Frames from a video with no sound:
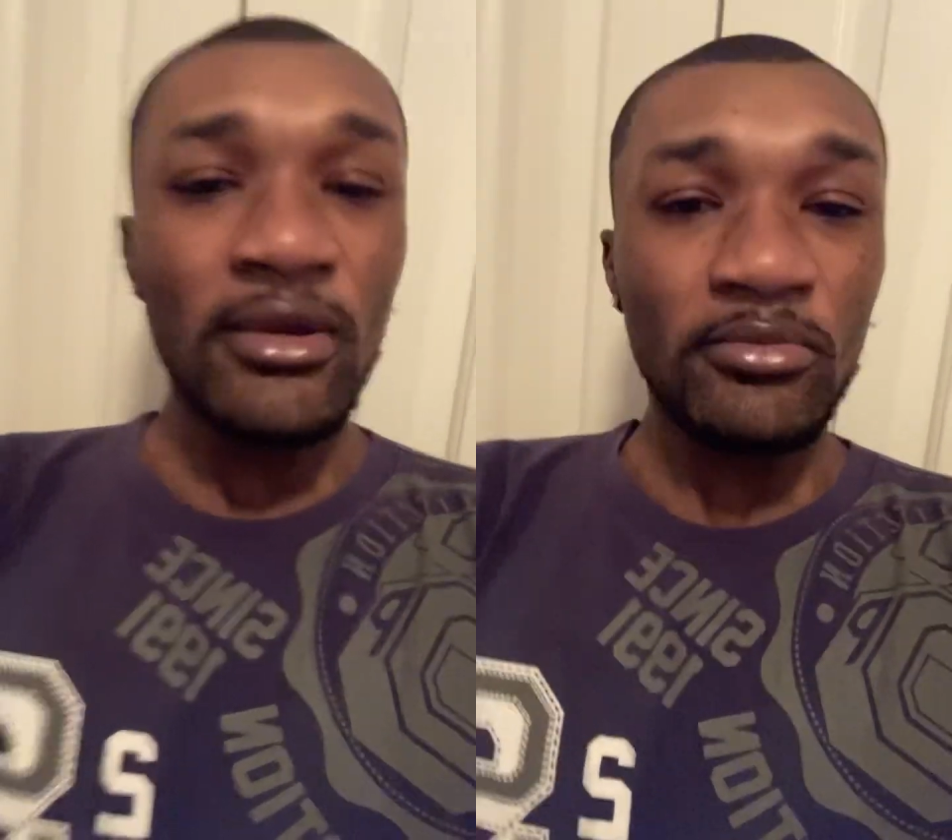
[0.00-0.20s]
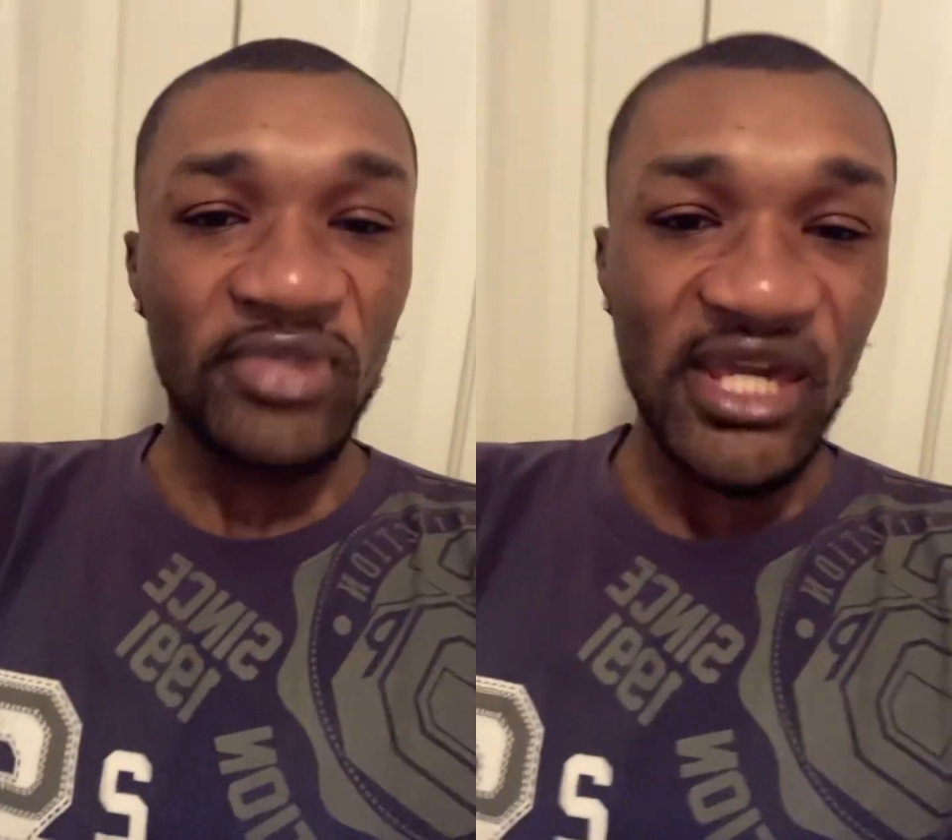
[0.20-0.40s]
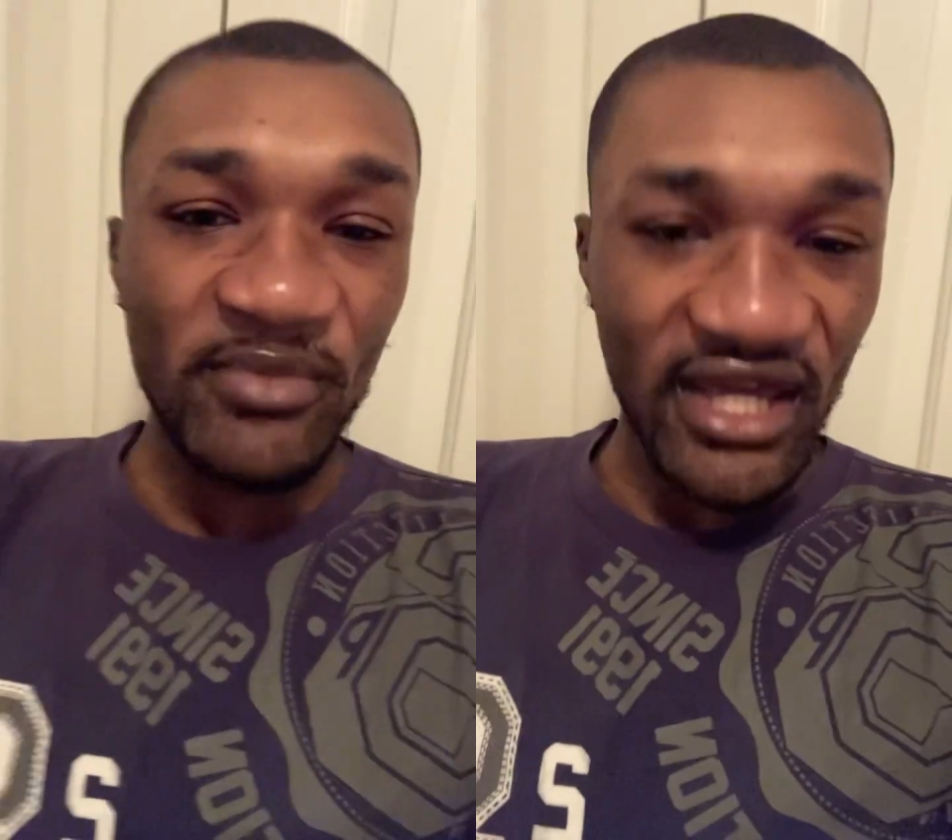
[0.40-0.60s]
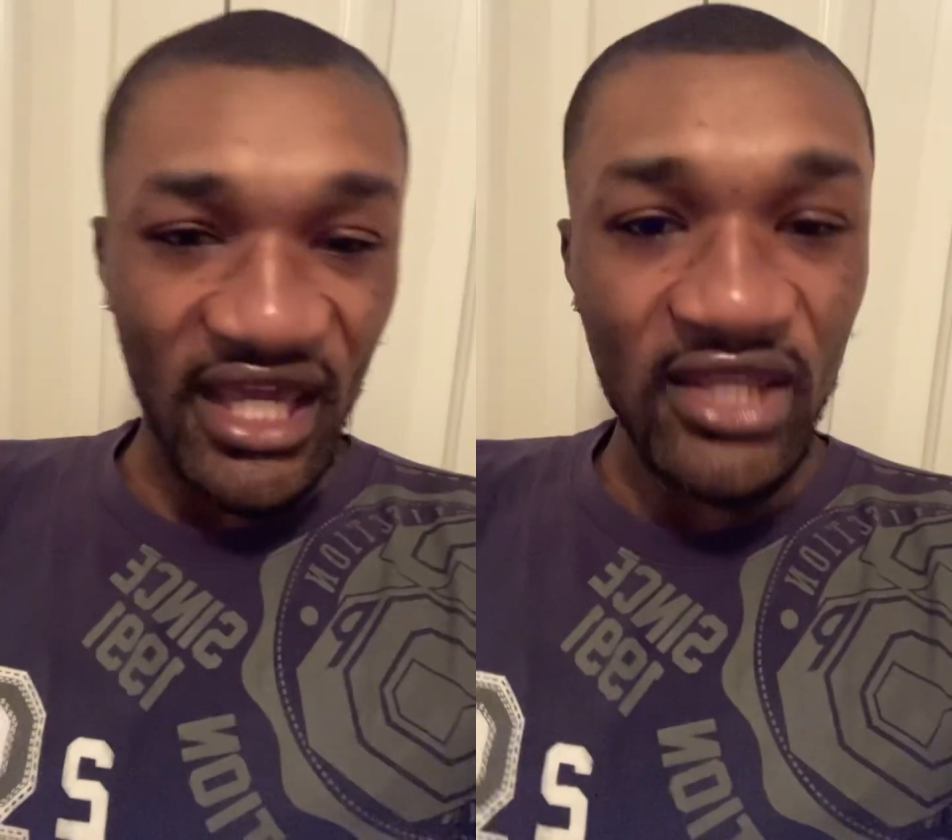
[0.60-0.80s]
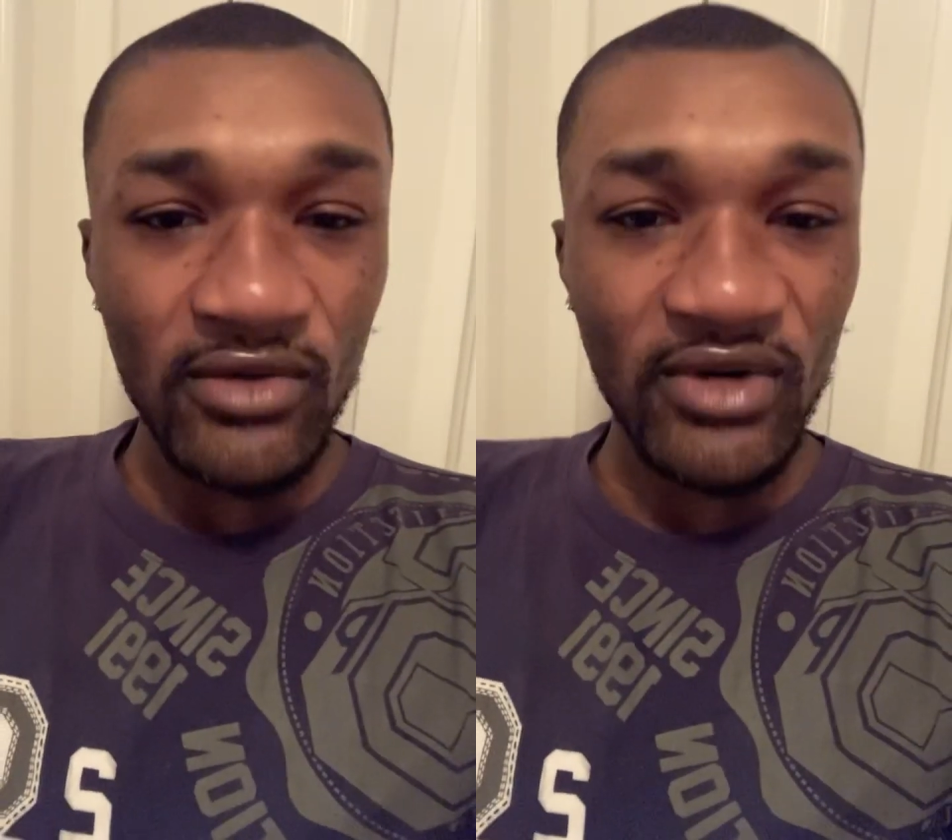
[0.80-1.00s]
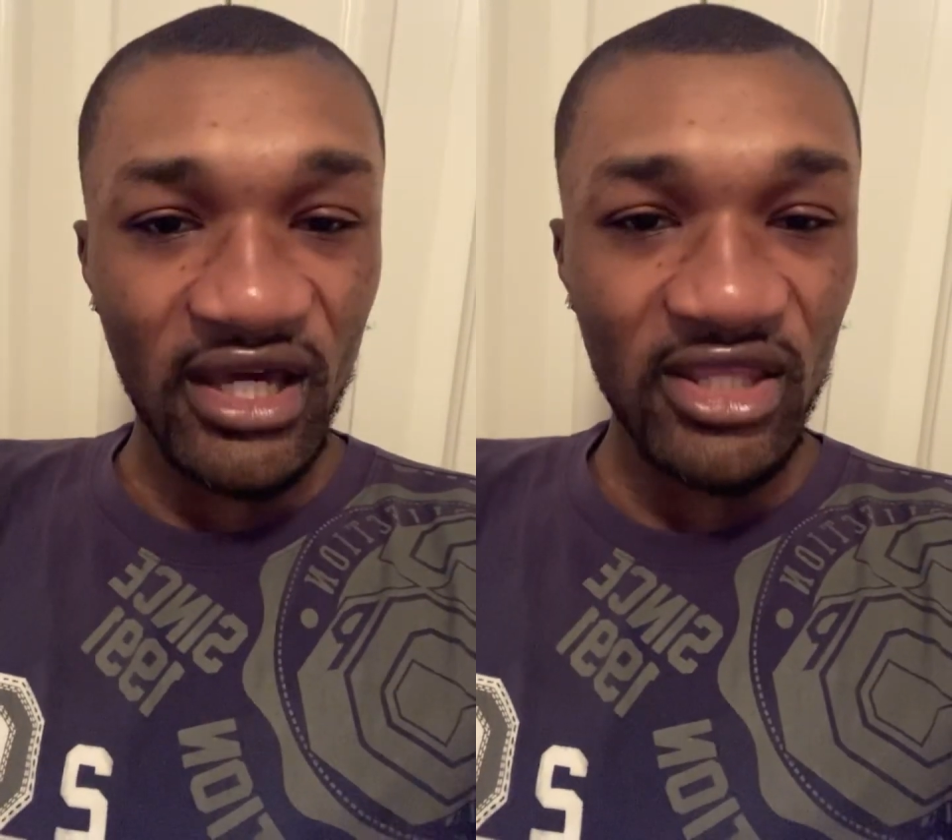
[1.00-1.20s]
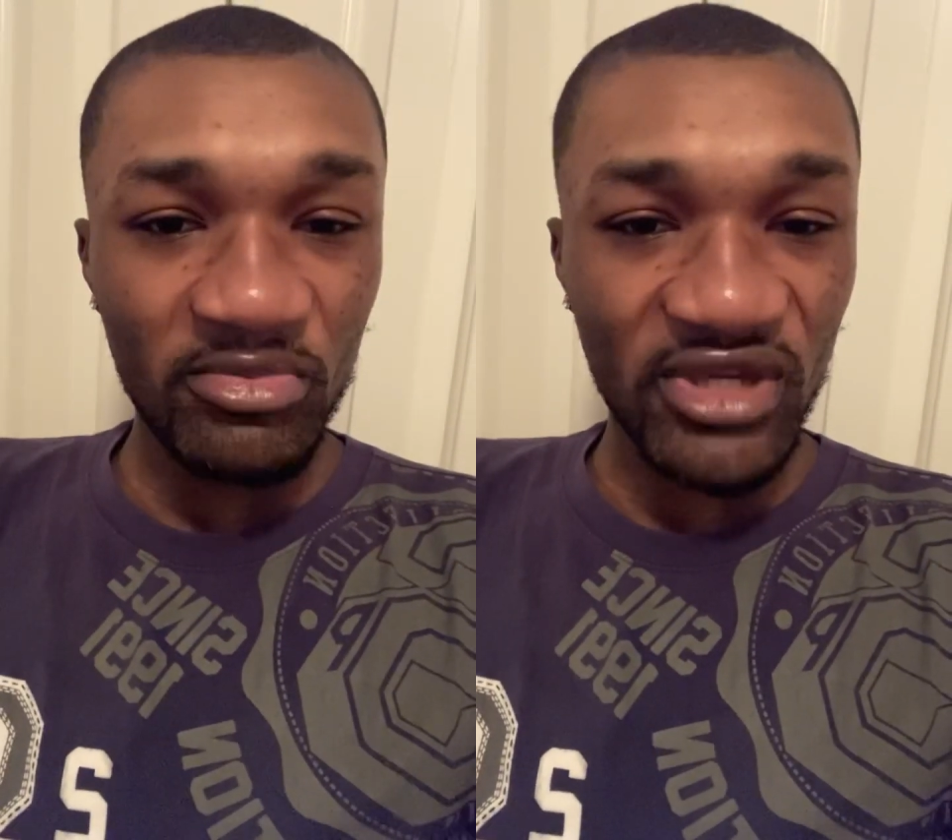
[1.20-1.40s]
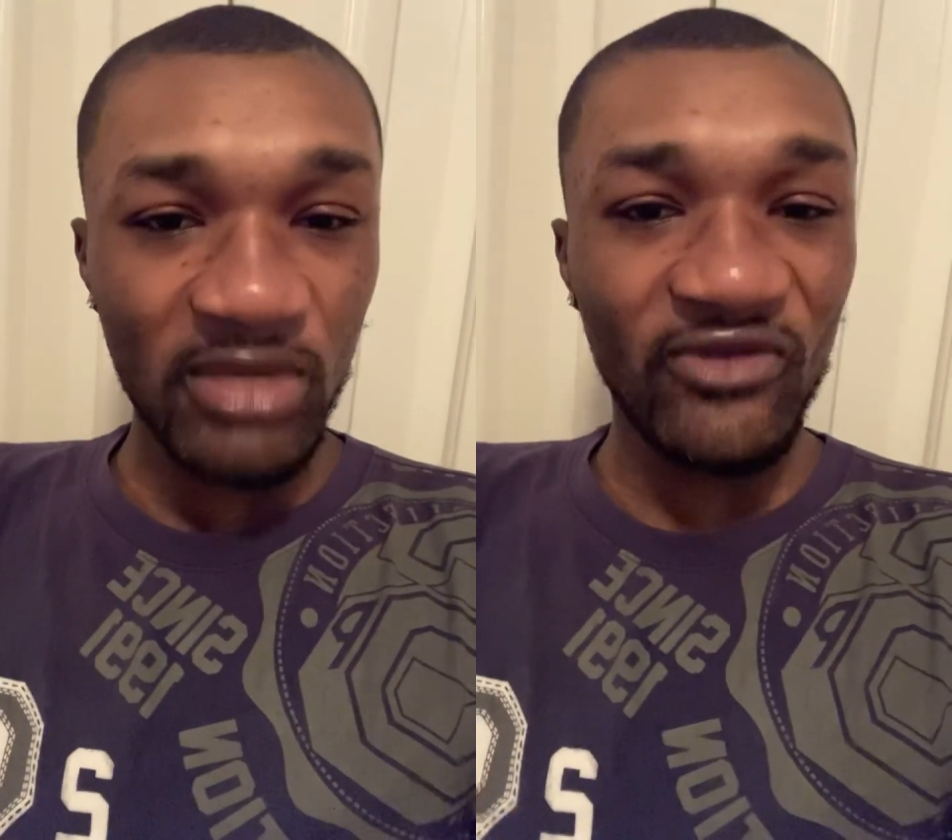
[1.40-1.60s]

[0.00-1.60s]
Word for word: People hating on other people